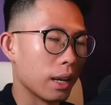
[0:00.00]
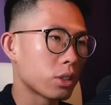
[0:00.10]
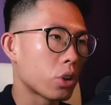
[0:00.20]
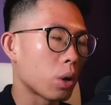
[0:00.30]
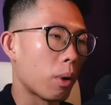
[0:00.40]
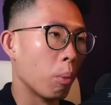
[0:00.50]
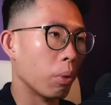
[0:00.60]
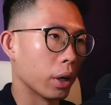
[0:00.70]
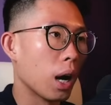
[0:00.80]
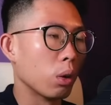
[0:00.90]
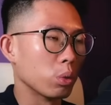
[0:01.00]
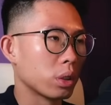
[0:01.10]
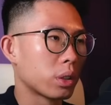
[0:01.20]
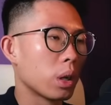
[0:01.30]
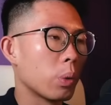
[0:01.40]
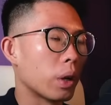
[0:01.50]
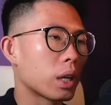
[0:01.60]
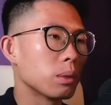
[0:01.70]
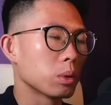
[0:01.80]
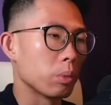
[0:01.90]
let's talk about breakouts. When it
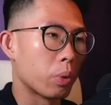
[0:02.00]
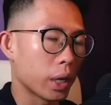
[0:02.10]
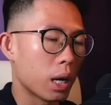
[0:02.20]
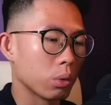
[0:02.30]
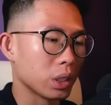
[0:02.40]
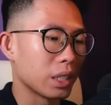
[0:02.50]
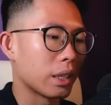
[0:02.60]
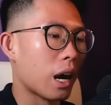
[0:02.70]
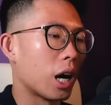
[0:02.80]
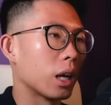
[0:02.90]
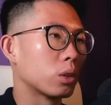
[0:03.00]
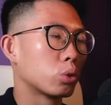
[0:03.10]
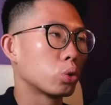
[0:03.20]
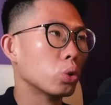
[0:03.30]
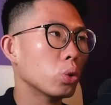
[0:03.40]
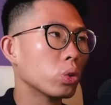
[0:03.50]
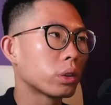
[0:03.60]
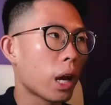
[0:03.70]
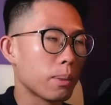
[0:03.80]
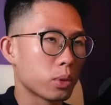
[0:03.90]
comes to breakouts, there are two
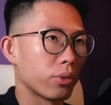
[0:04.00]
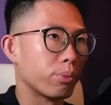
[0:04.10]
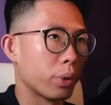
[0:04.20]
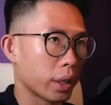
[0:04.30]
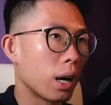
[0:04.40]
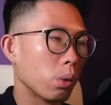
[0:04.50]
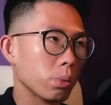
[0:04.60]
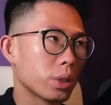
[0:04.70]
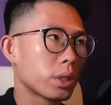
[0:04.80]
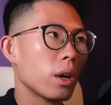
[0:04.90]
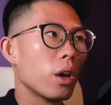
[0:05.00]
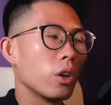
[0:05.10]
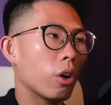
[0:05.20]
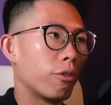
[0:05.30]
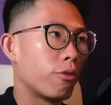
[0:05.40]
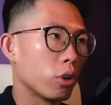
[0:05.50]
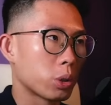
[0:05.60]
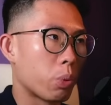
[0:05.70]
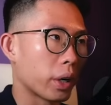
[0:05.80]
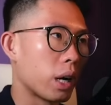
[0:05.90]
types of breakouts. Your
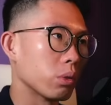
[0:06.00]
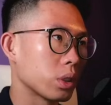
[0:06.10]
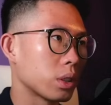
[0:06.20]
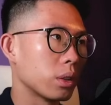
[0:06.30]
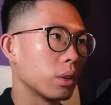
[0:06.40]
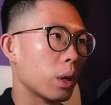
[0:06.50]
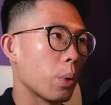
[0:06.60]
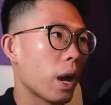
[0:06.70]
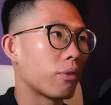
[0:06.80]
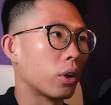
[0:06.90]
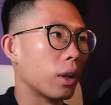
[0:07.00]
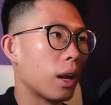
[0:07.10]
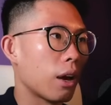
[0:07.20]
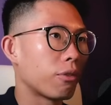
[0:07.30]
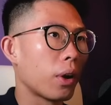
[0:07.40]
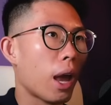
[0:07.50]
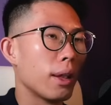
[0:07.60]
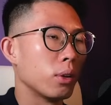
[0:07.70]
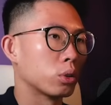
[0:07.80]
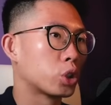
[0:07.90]
forced breakouts that we have on the left
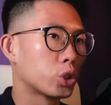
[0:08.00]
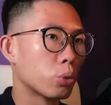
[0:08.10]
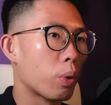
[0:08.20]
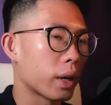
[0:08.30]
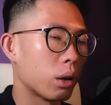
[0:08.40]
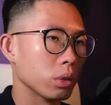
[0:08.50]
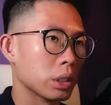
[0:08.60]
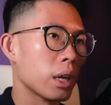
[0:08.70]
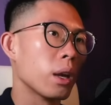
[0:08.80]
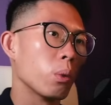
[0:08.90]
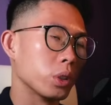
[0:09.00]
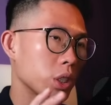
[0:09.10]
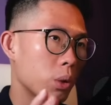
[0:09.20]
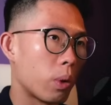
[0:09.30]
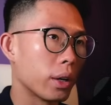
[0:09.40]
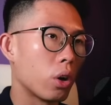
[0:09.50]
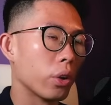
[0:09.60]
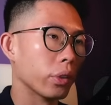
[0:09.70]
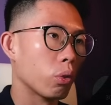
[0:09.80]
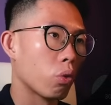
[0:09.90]
and your true breakouts, which is the one
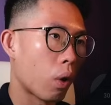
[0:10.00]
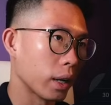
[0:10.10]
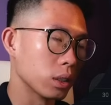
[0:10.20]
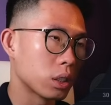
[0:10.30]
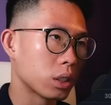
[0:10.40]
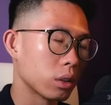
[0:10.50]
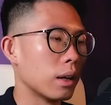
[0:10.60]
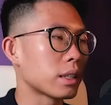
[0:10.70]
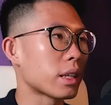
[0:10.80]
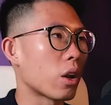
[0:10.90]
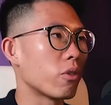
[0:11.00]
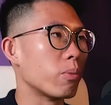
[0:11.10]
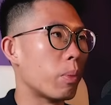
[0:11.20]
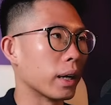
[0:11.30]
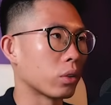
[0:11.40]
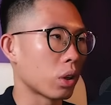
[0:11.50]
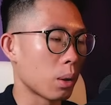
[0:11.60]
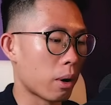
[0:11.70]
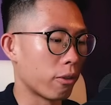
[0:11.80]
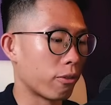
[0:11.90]
on the right. Let's start off by talking
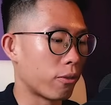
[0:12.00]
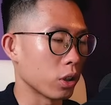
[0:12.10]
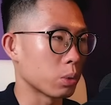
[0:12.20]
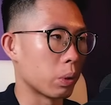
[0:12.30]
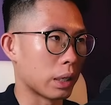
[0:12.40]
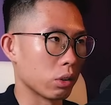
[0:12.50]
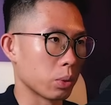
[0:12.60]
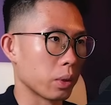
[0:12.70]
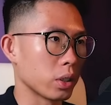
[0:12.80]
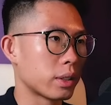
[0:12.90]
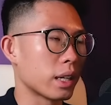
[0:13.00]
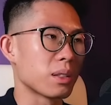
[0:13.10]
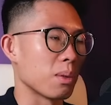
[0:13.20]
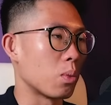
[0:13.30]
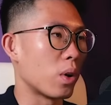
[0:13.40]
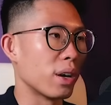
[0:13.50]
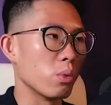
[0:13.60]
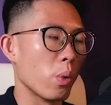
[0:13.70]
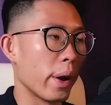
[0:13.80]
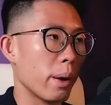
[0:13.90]
about forced breakouts because that's the
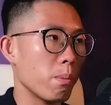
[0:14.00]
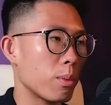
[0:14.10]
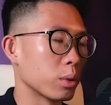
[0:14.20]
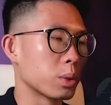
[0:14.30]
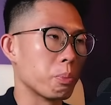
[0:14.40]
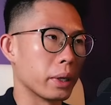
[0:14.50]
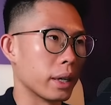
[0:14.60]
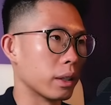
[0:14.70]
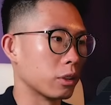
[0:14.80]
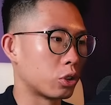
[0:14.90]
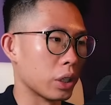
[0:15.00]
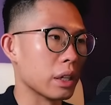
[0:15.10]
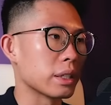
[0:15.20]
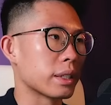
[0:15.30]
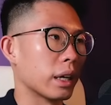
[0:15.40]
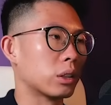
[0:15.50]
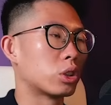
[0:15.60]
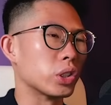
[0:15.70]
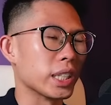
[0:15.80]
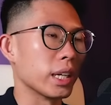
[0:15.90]
one where most beginner traders get
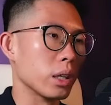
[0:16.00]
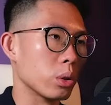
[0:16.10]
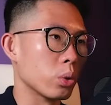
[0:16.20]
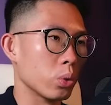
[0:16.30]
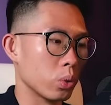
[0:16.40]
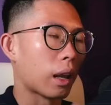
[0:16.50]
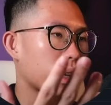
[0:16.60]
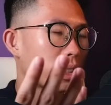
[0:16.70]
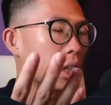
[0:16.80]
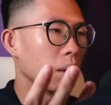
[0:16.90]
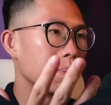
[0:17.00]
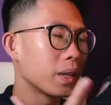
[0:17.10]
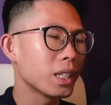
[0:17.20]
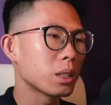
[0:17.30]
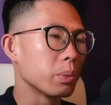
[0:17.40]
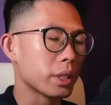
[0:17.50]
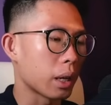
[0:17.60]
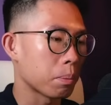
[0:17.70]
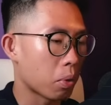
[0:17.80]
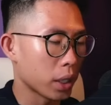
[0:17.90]
tricked into. Like I said, the biggest
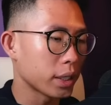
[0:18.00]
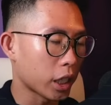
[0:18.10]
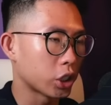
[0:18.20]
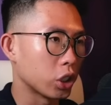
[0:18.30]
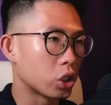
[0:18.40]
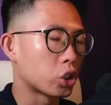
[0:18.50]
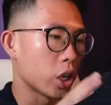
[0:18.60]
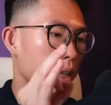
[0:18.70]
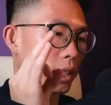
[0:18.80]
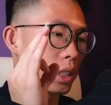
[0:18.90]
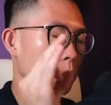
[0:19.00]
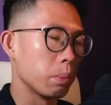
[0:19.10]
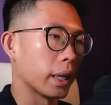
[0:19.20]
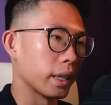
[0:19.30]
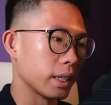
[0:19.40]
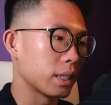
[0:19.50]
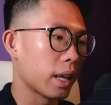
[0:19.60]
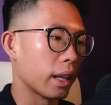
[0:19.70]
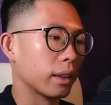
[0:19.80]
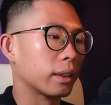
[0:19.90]
mistake price action traders make is
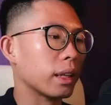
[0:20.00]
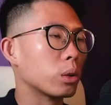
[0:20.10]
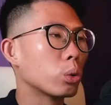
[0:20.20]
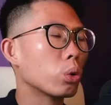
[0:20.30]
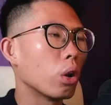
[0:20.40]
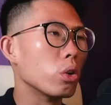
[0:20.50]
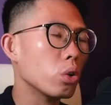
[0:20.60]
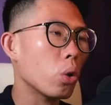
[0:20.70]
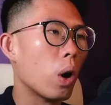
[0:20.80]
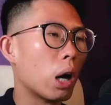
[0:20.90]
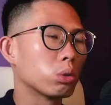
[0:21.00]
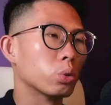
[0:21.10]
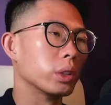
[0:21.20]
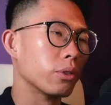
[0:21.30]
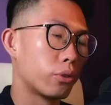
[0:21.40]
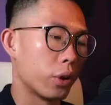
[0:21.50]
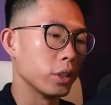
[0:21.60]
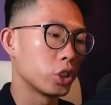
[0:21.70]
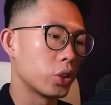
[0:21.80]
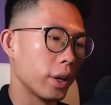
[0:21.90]
that they do not know how to
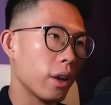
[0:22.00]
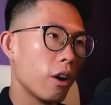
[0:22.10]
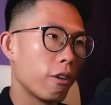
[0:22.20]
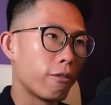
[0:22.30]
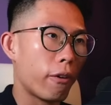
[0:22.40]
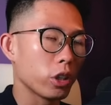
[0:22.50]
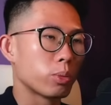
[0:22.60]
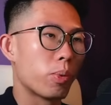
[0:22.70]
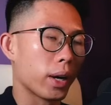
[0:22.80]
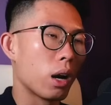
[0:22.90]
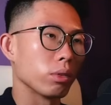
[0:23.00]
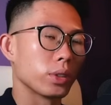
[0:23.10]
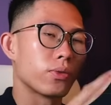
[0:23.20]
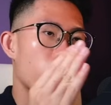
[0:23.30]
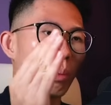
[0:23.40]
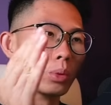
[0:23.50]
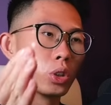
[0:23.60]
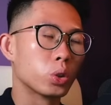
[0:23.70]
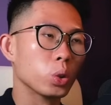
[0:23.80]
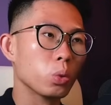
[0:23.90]
differentiate forced breakouts from
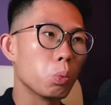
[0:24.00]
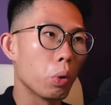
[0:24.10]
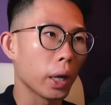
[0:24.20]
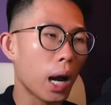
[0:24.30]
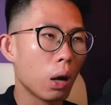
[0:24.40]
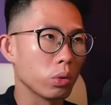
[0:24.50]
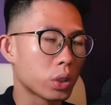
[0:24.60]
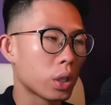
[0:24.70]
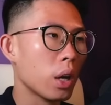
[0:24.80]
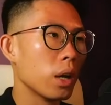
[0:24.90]
true breakouts.